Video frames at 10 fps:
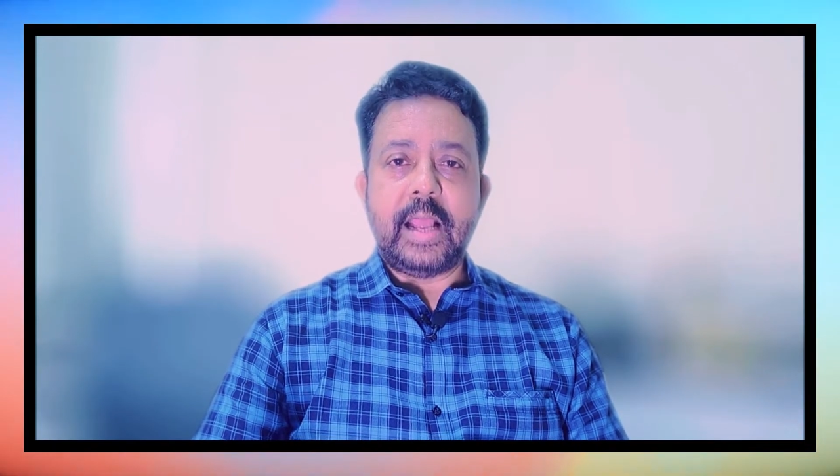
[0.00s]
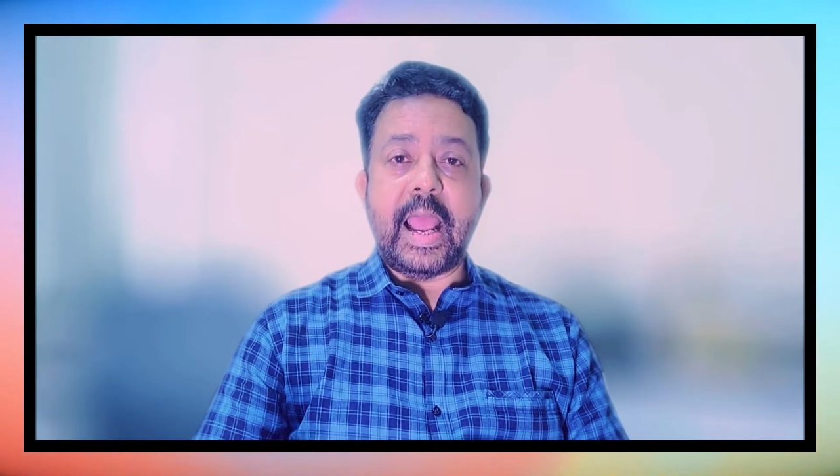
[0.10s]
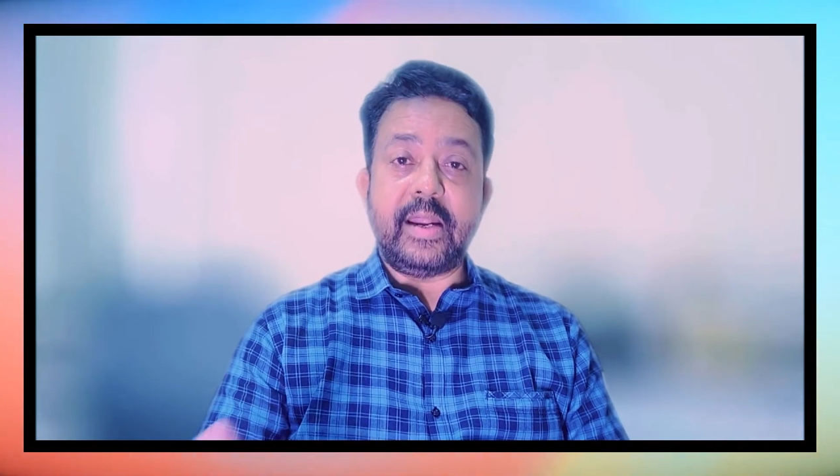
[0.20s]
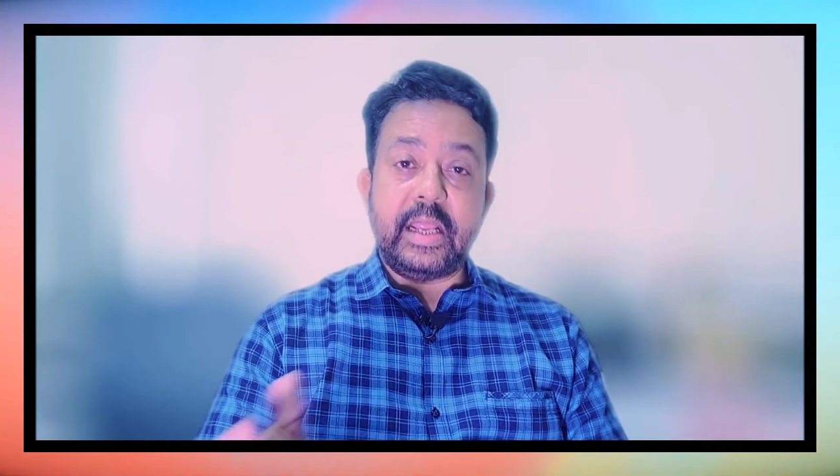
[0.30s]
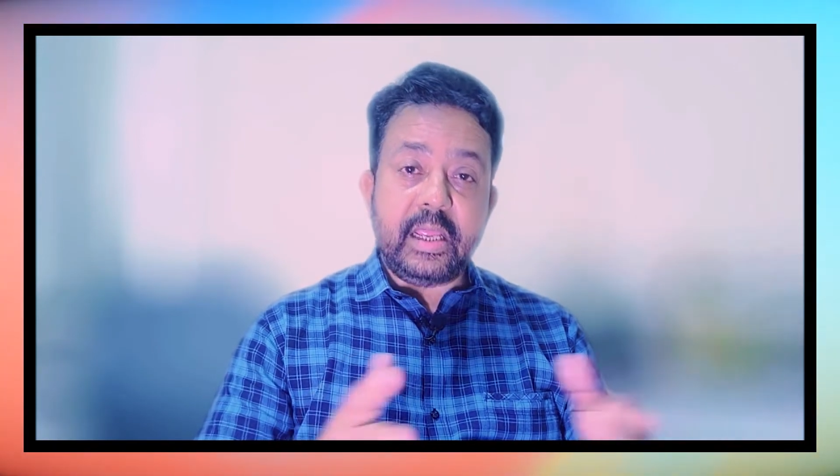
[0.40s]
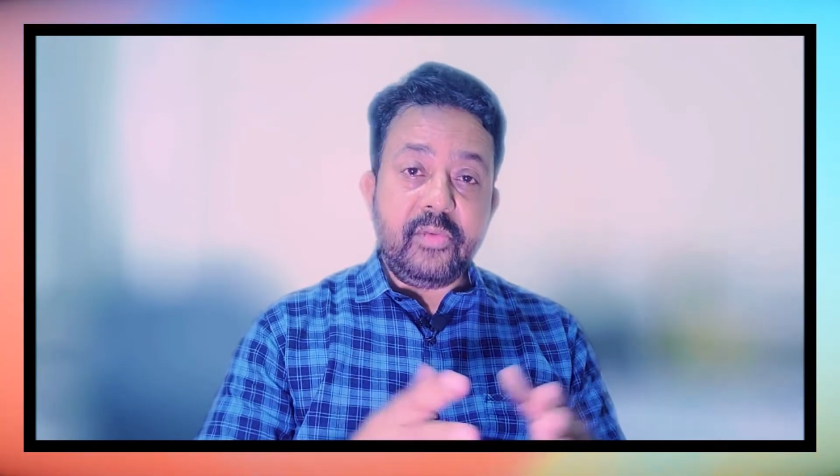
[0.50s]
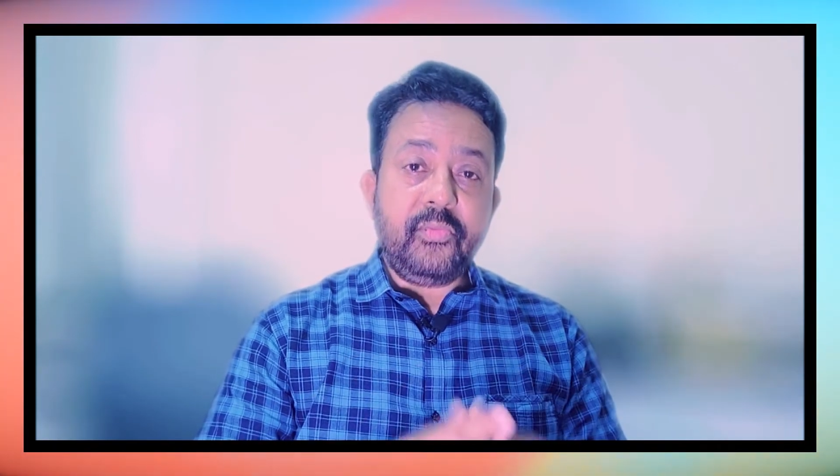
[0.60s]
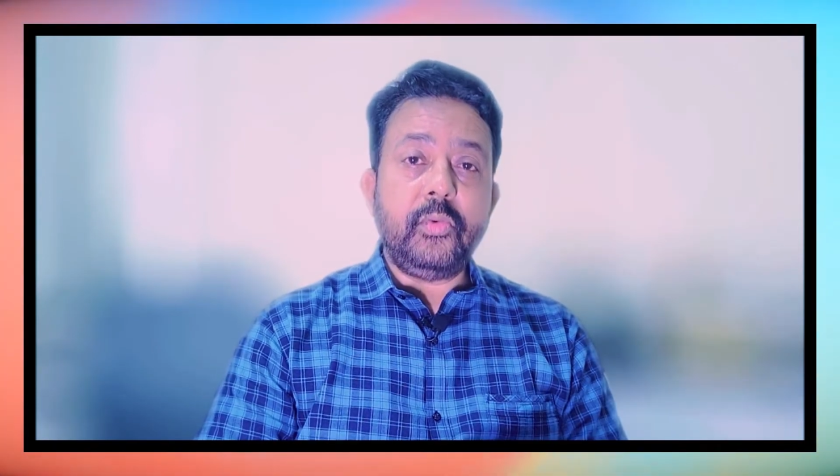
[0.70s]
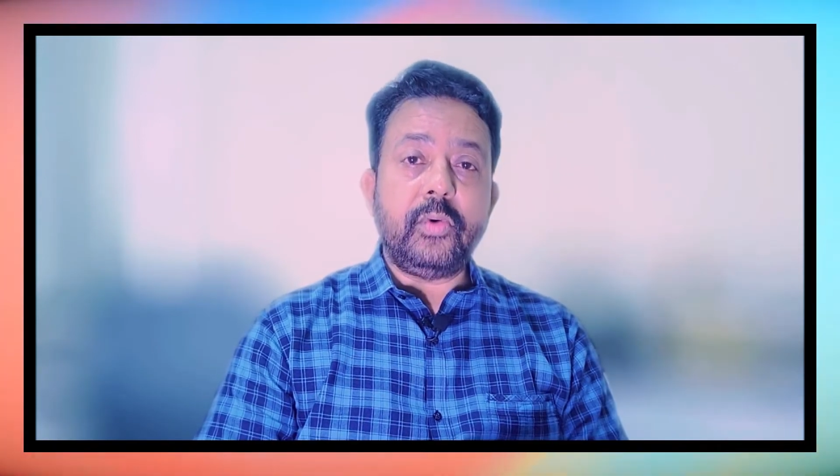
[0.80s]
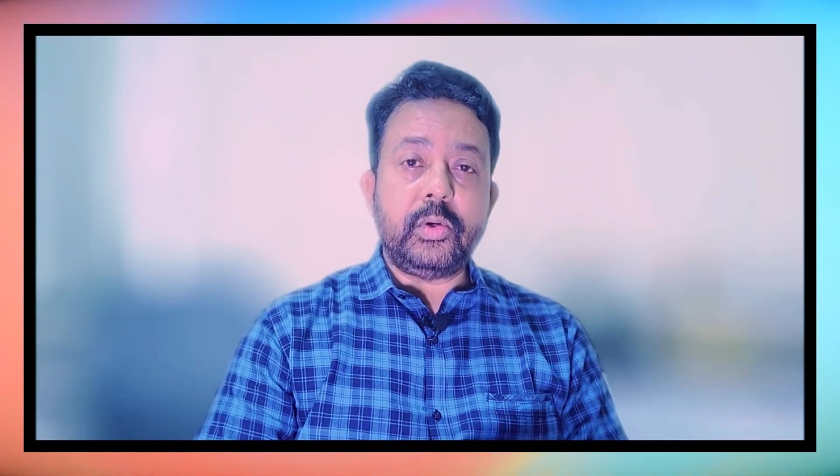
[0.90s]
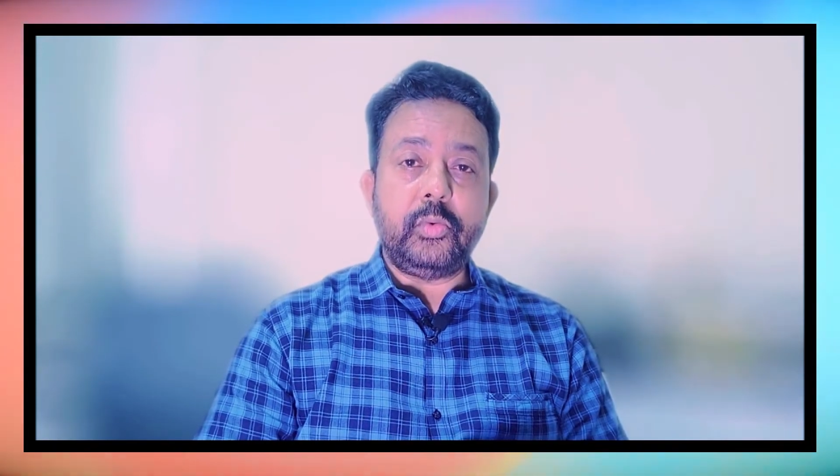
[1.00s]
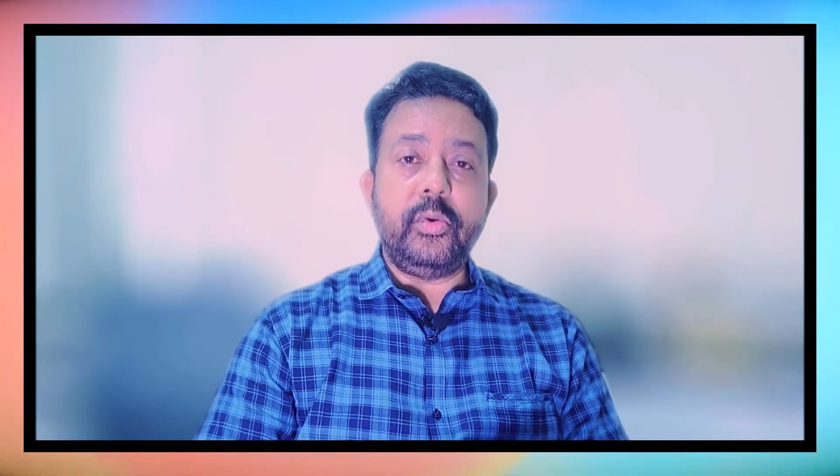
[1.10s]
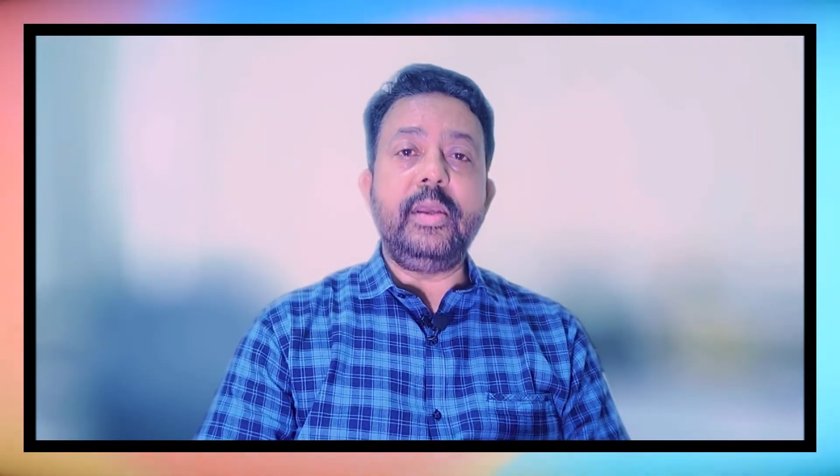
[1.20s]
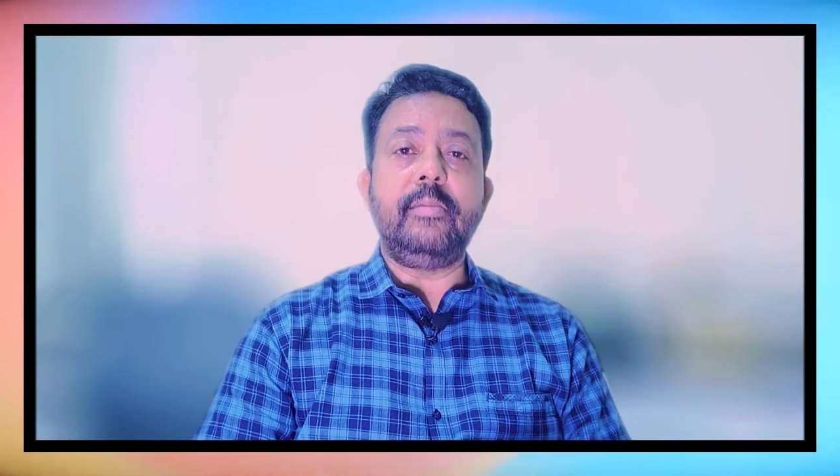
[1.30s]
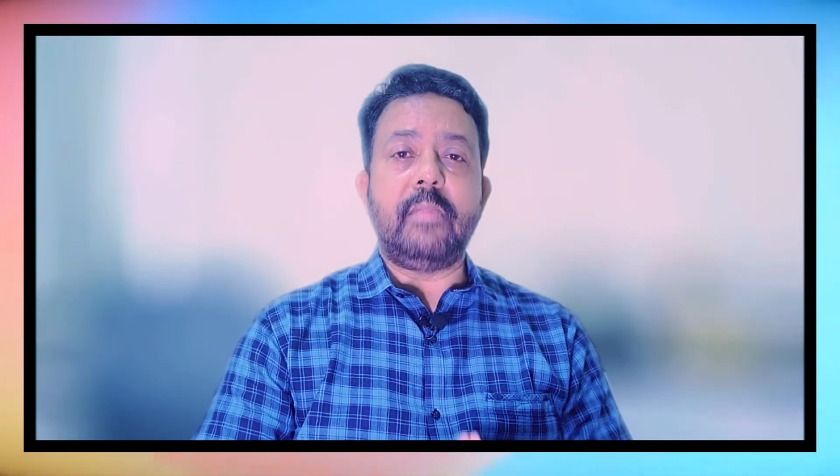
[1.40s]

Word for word: And if you are doing a